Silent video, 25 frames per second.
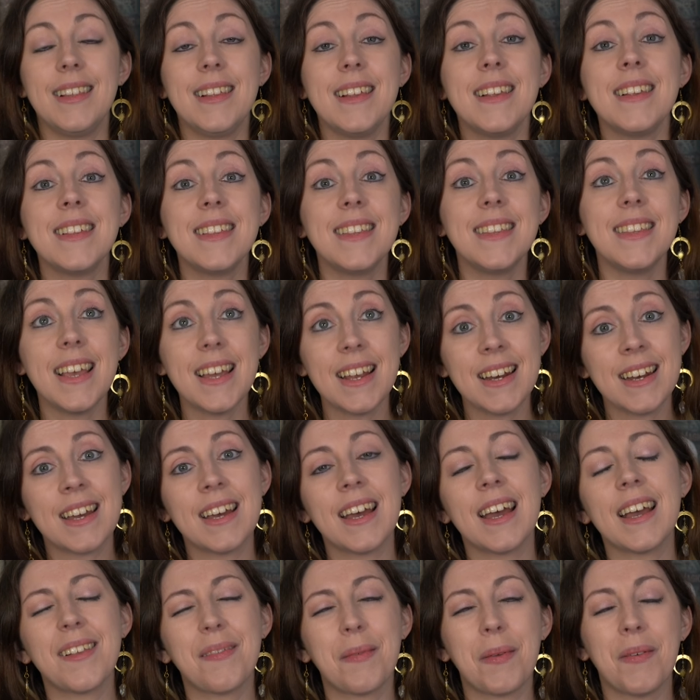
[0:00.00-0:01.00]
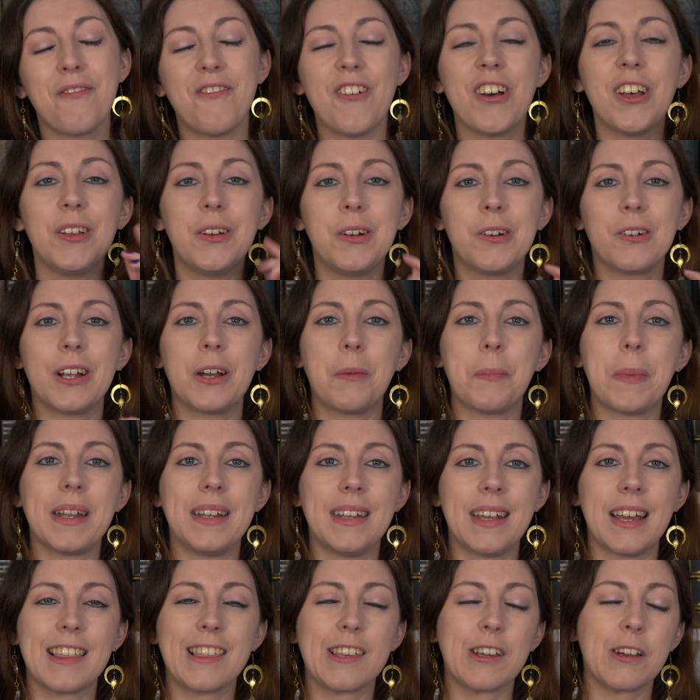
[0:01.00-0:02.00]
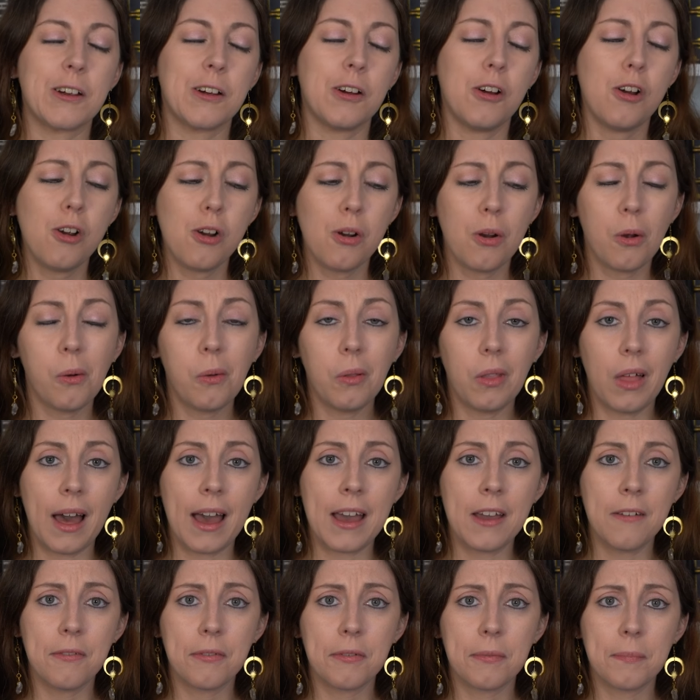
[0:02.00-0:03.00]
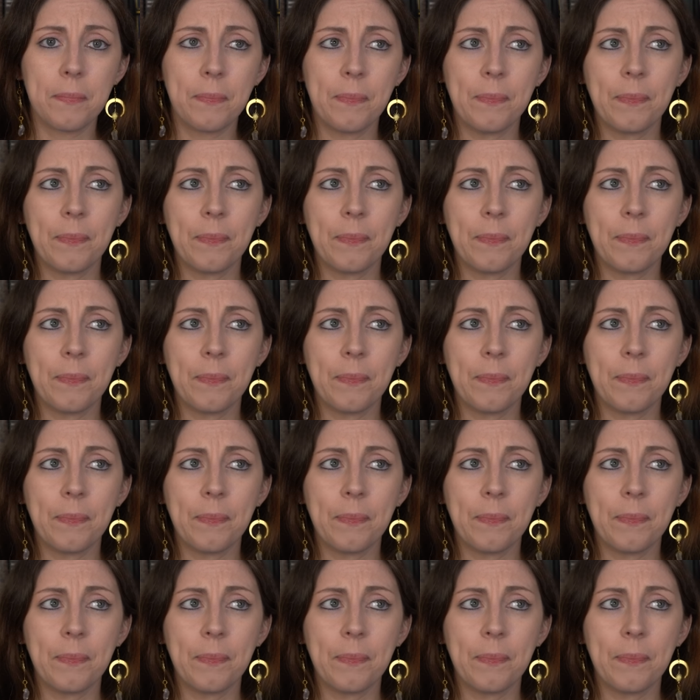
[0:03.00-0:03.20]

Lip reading: has been followed around by death her whole life,